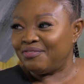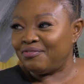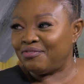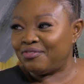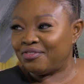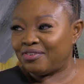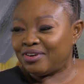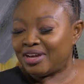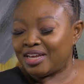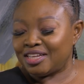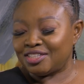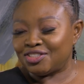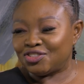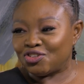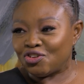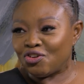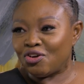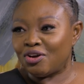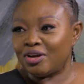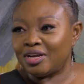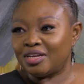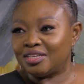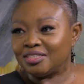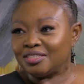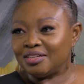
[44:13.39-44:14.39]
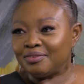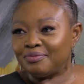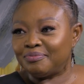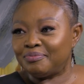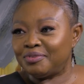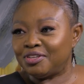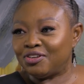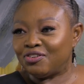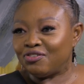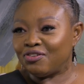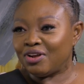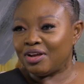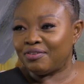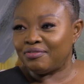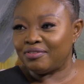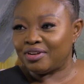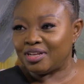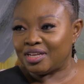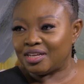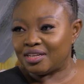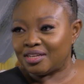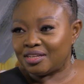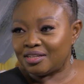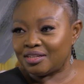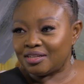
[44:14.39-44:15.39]
for as long as I've been
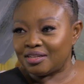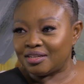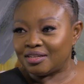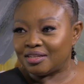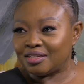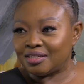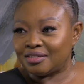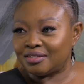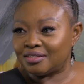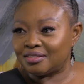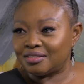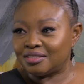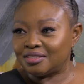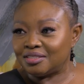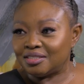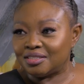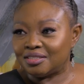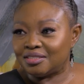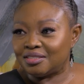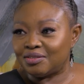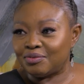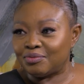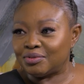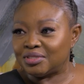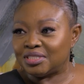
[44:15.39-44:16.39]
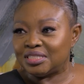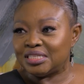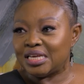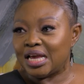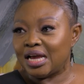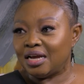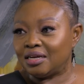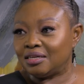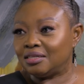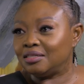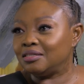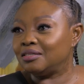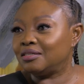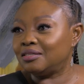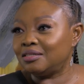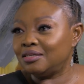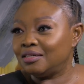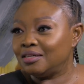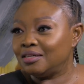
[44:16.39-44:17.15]
traveling since I was young,